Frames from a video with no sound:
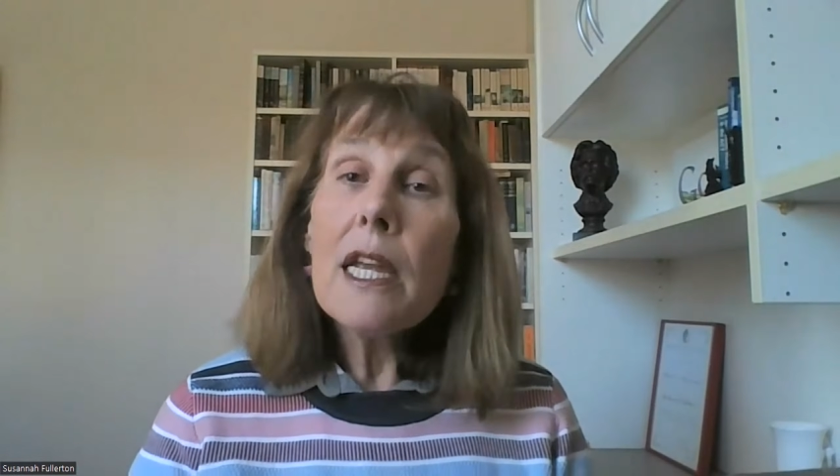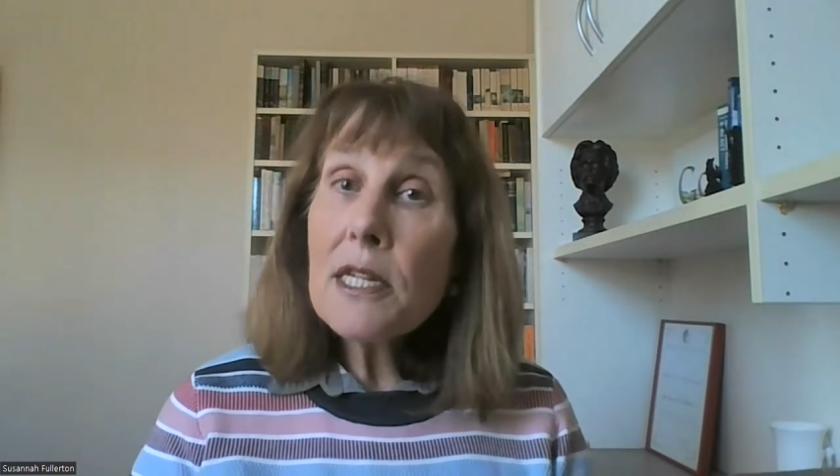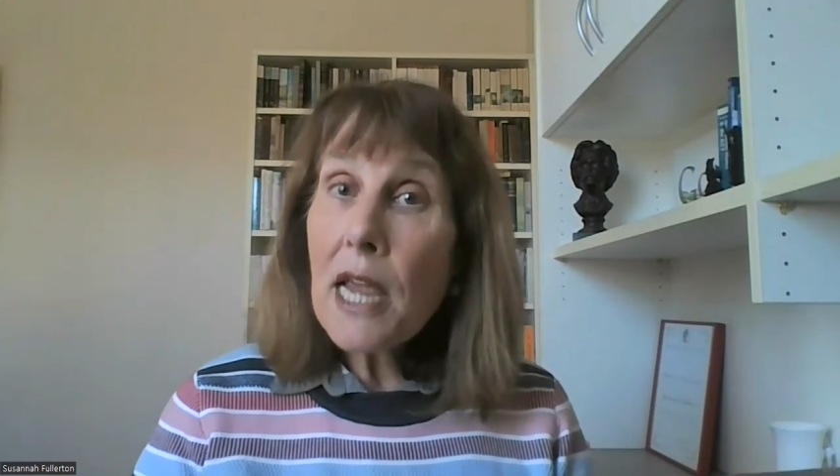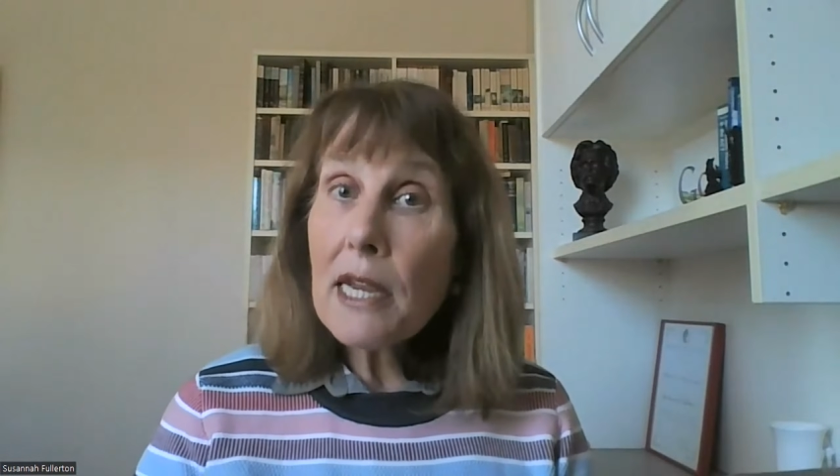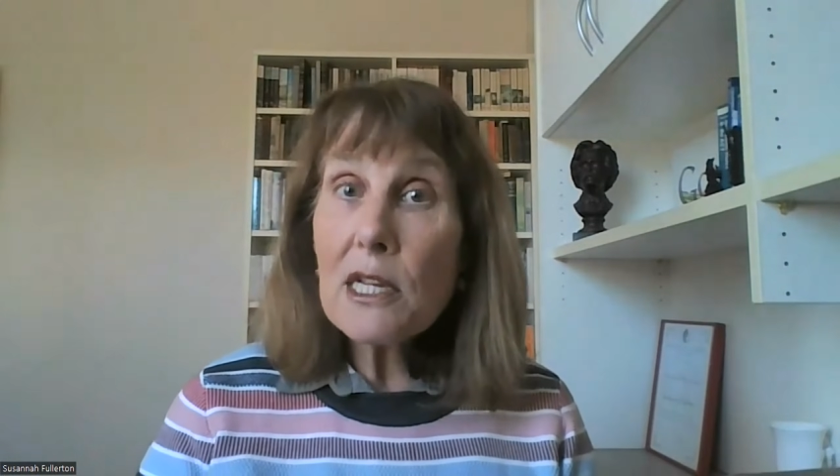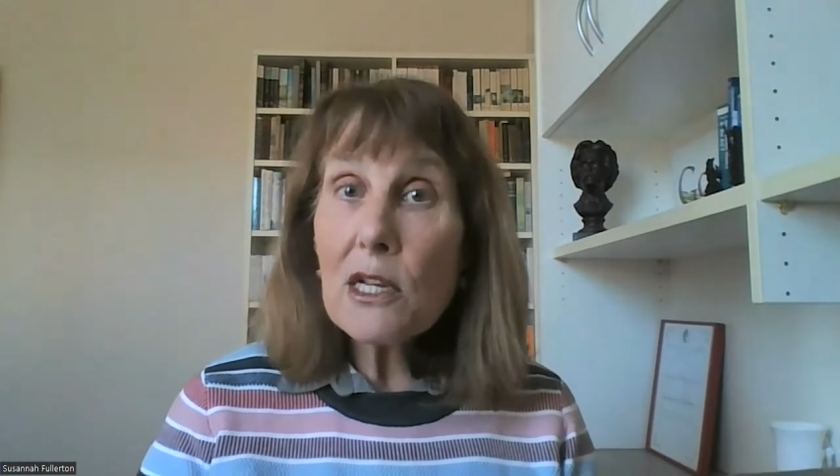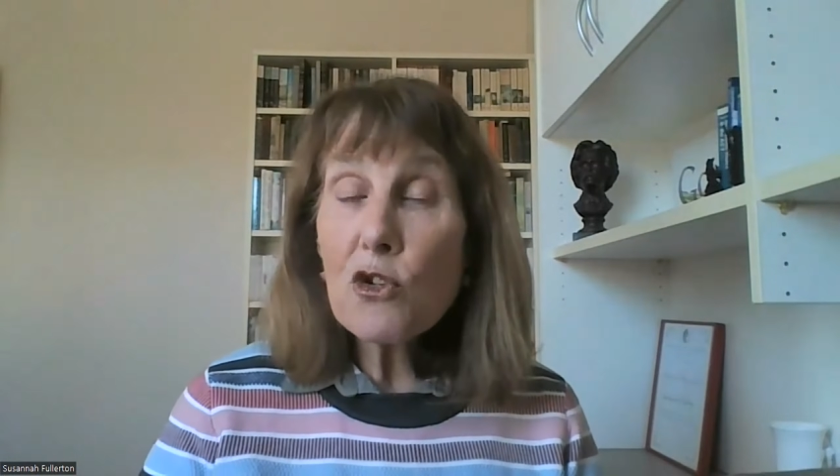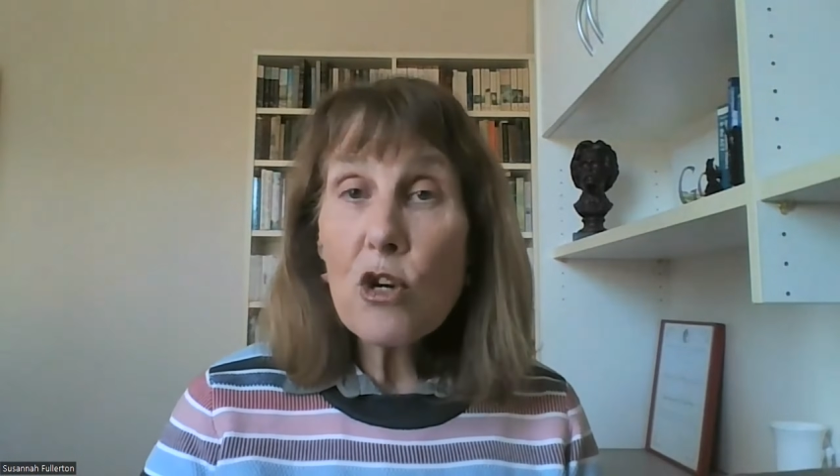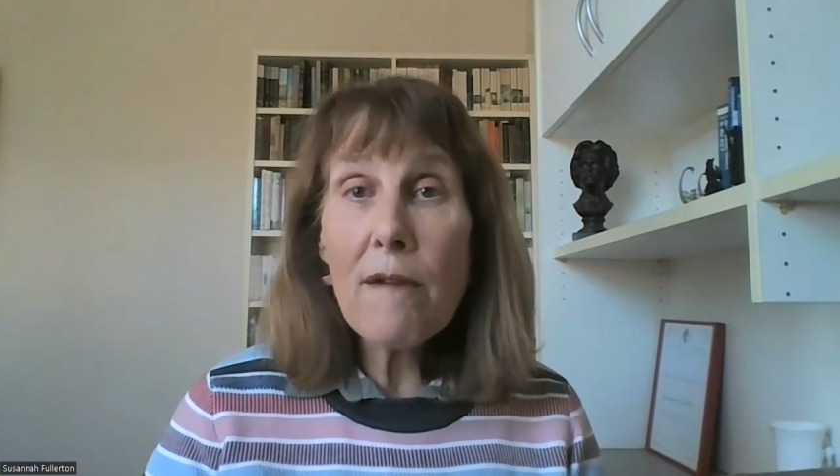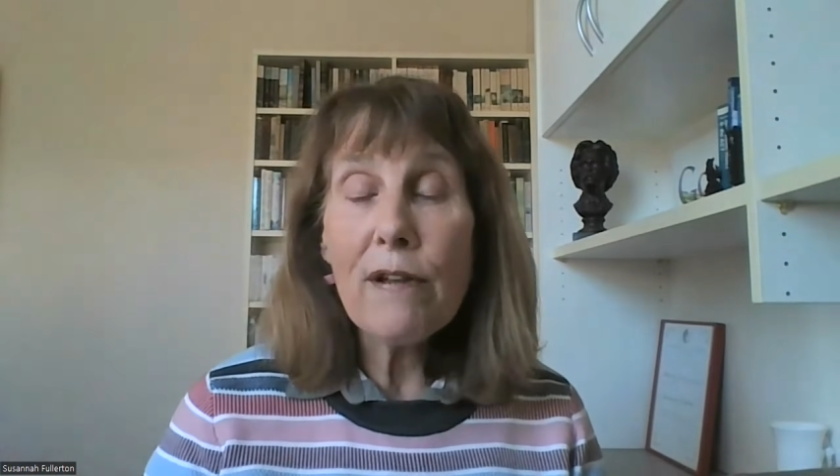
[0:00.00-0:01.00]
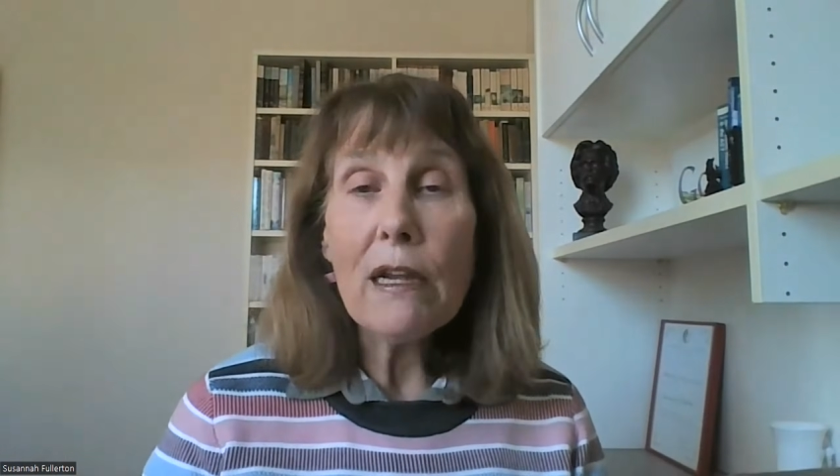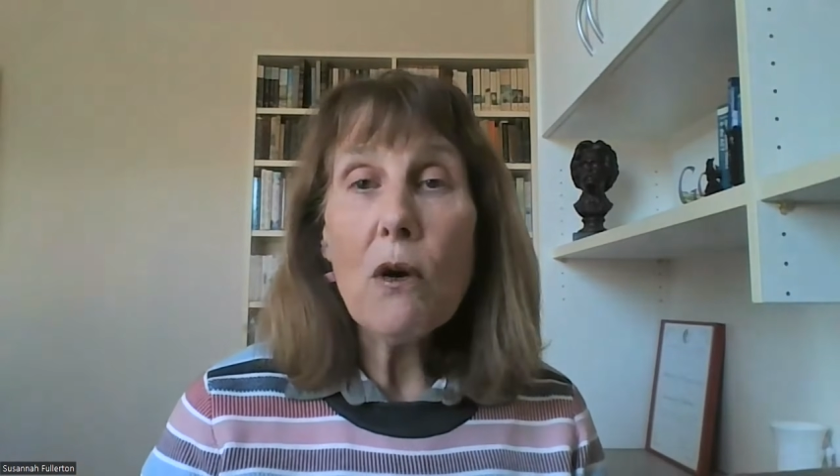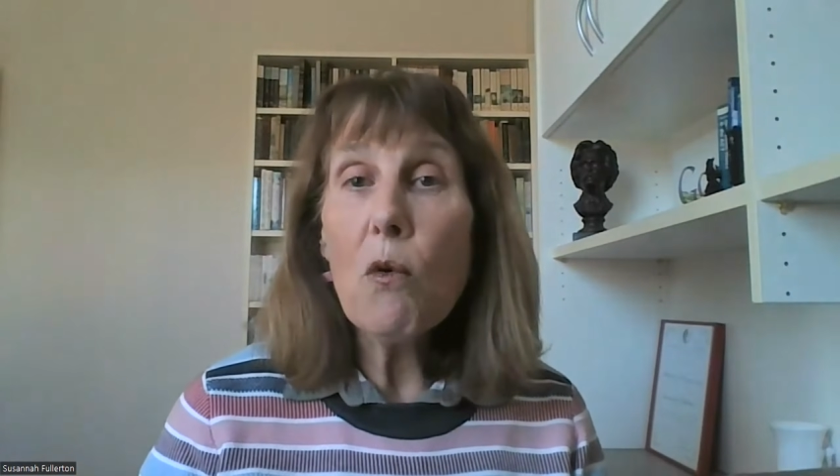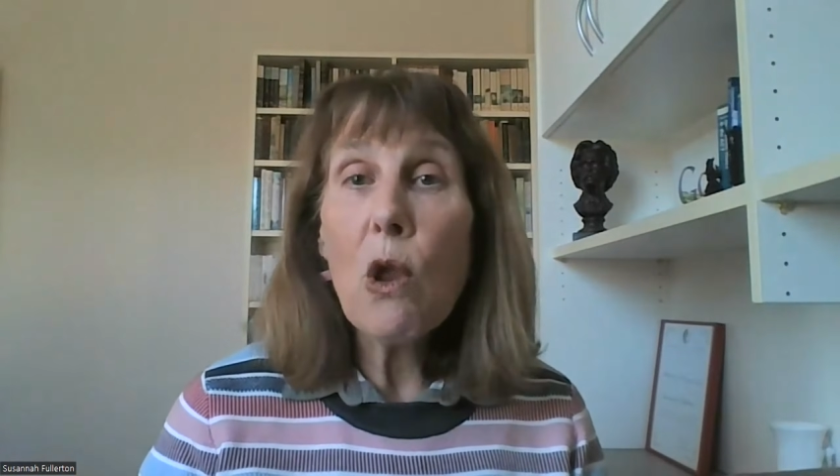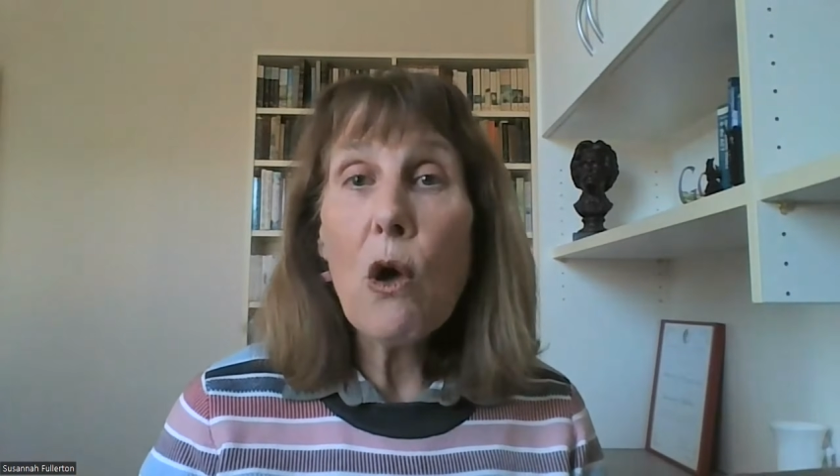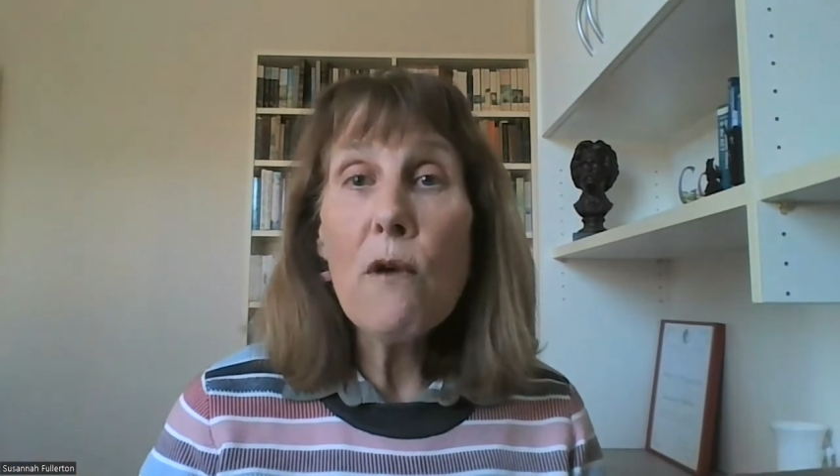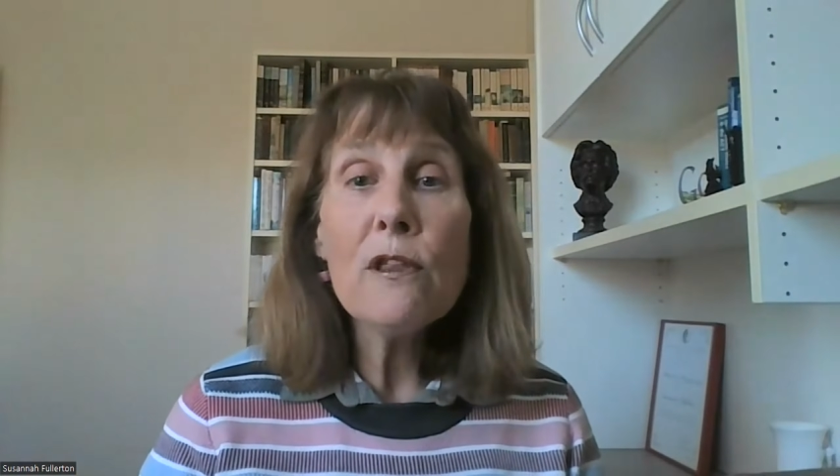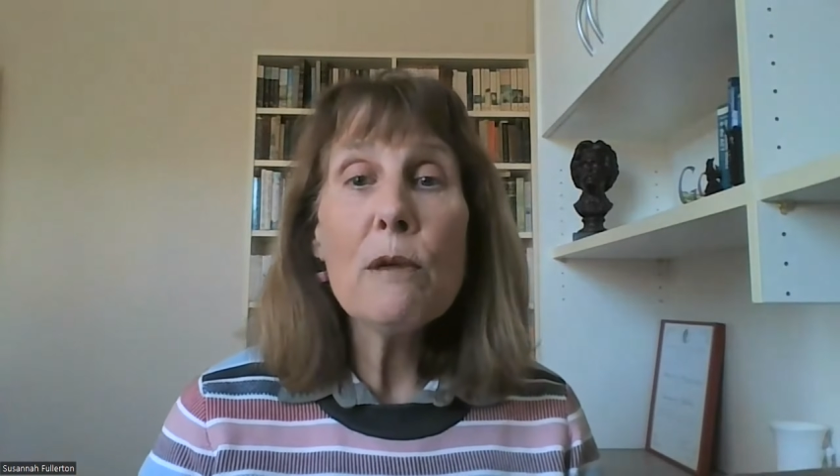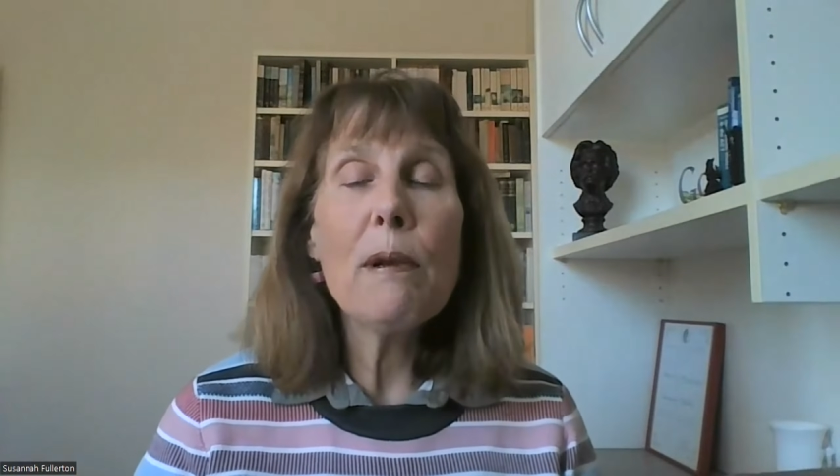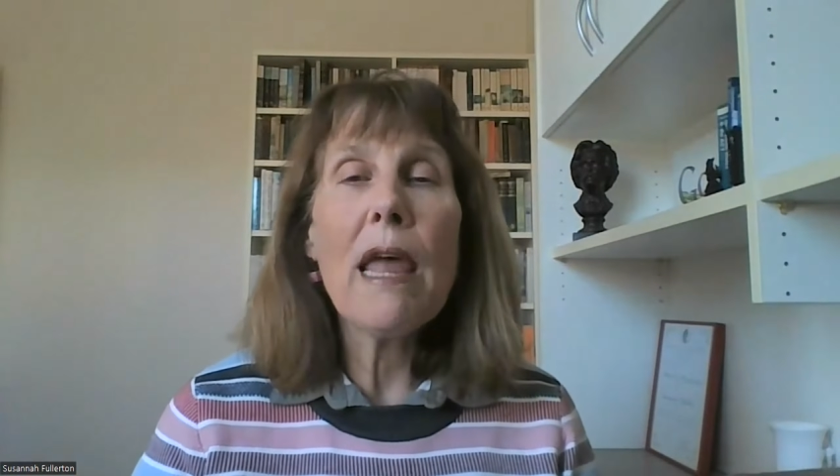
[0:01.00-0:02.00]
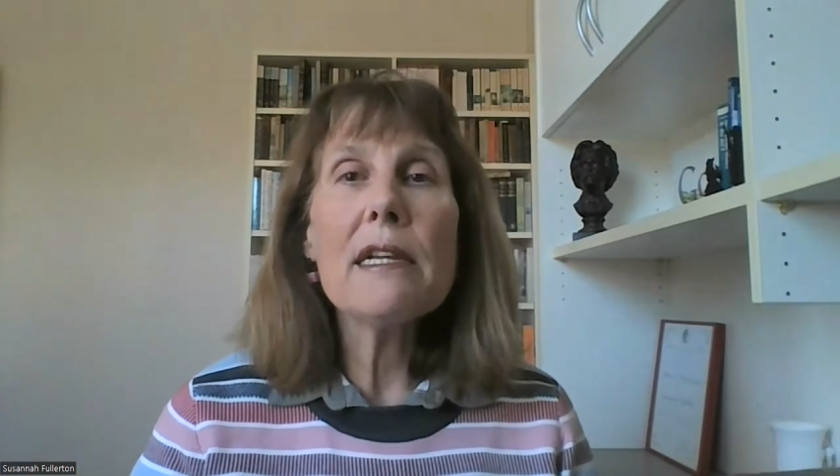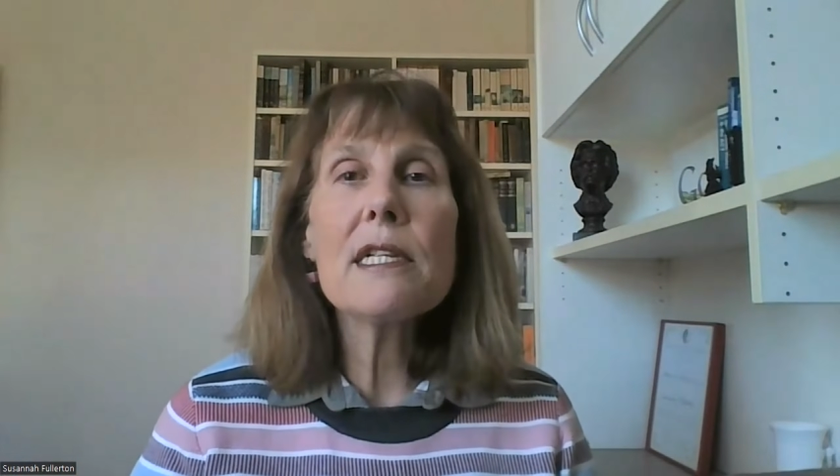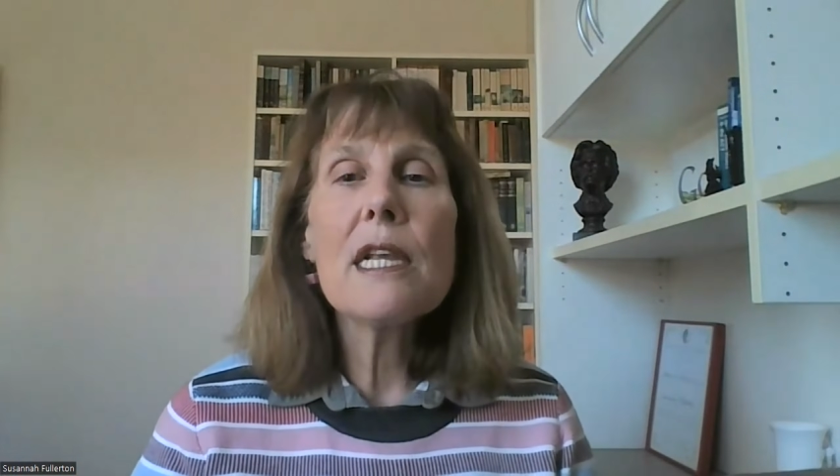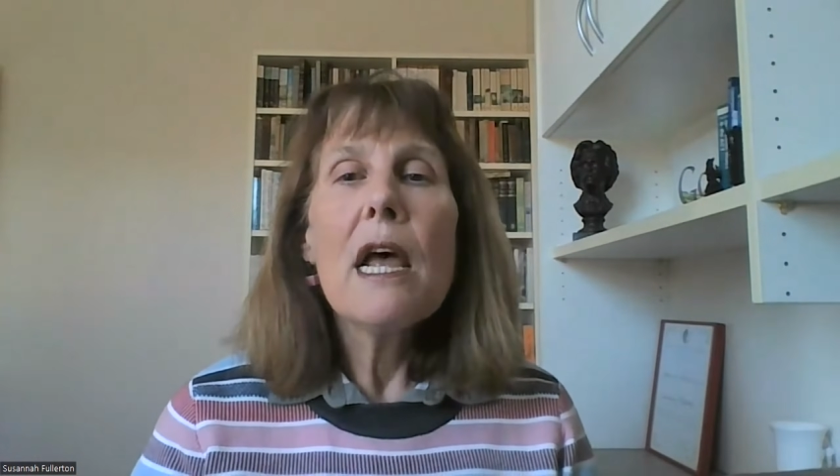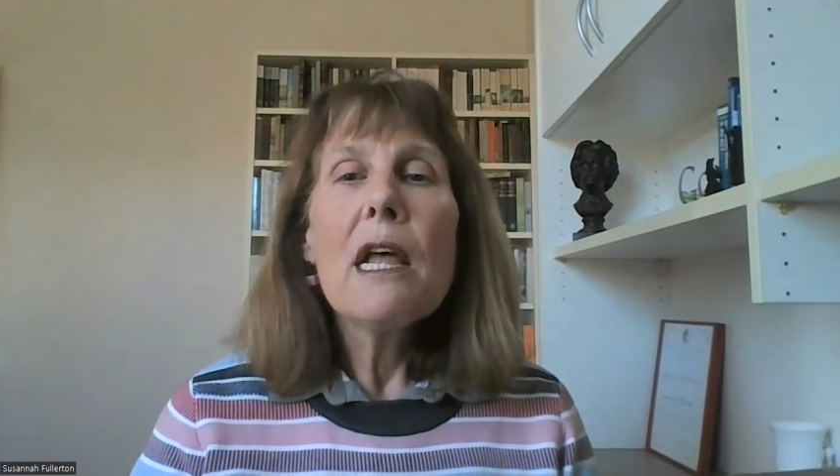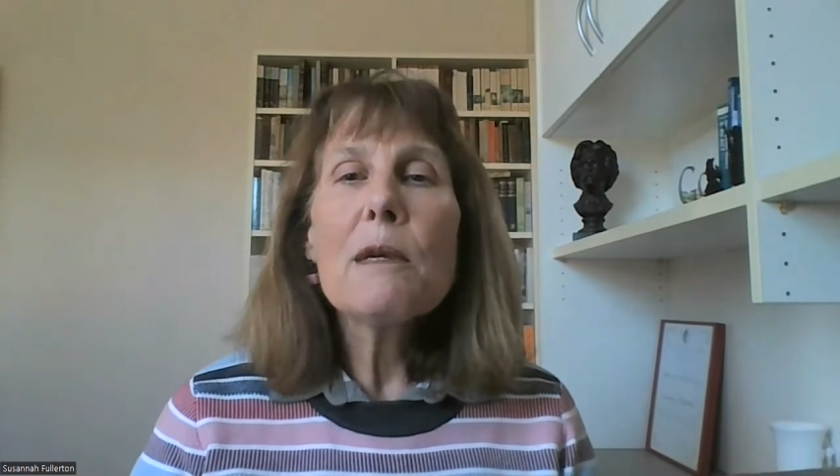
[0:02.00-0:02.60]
It takes us travelling all over the place.